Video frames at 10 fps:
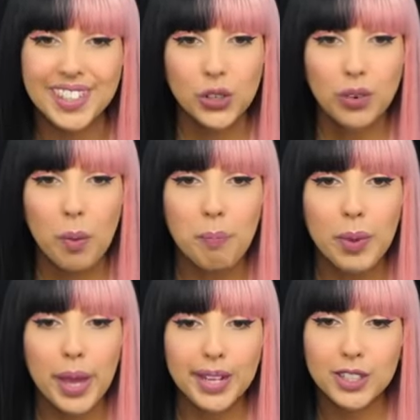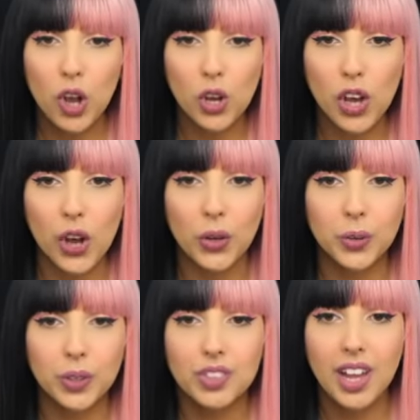You're a big
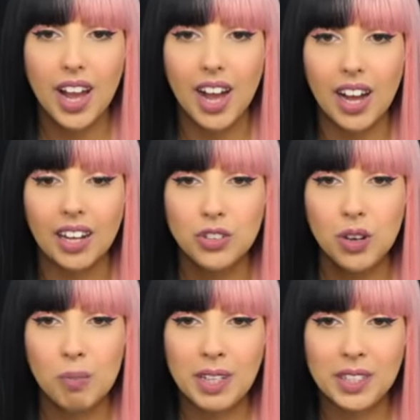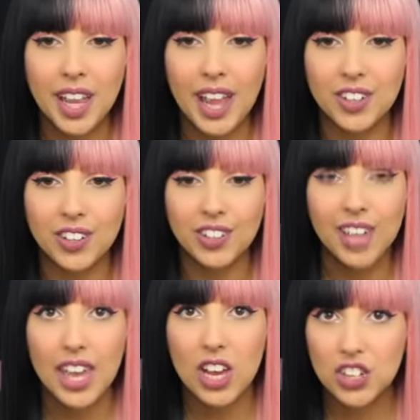doggo. Nah, not my tail.
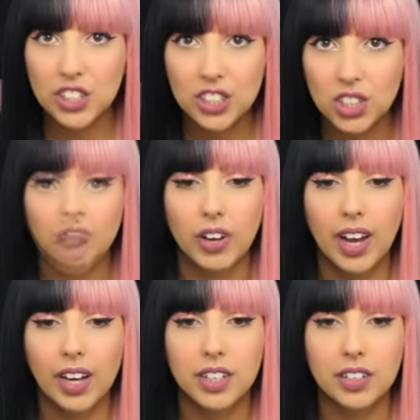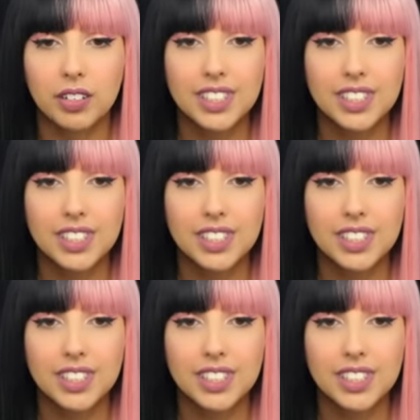Ears. Fine.